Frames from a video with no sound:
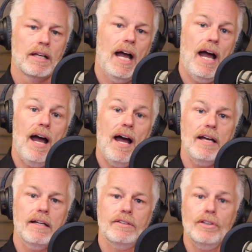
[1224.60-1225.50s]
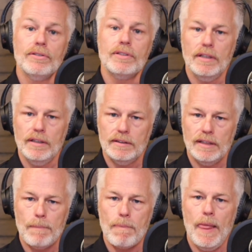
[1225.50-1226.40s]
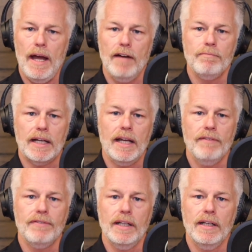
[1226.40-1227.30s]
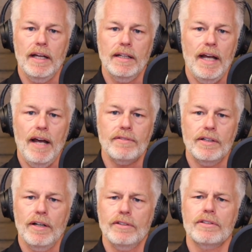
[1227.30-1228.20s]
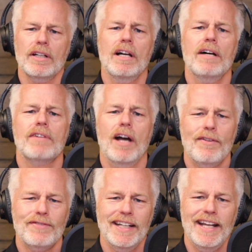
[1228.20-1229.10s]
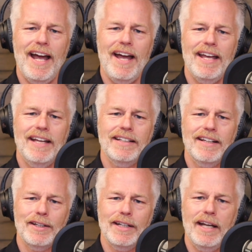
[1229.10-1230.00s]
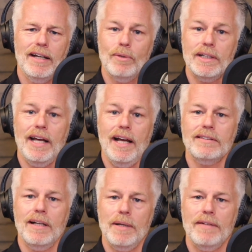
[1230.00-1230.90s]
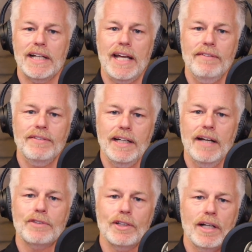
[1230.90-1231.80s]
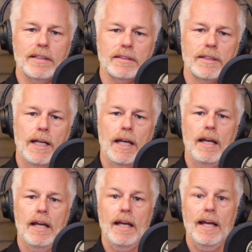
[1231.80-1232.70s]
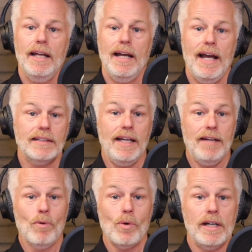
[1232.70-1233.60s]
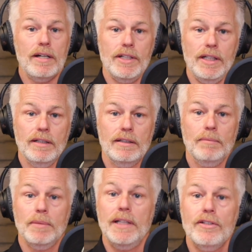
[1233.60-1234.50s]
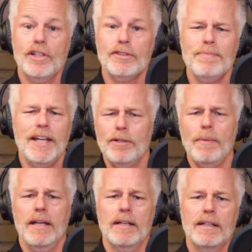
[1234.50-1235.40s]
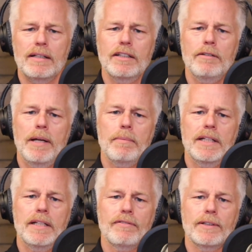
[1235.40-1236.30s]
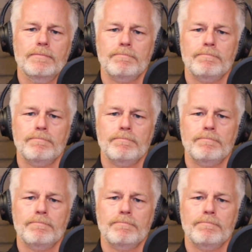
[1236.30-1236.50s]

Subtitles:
I used to have my caffeine in the afternoon. I used to love coffee at the end of the day. And one day I stopped having caffeine after lunch. And I actually have more energy. But that's just me. You may be different.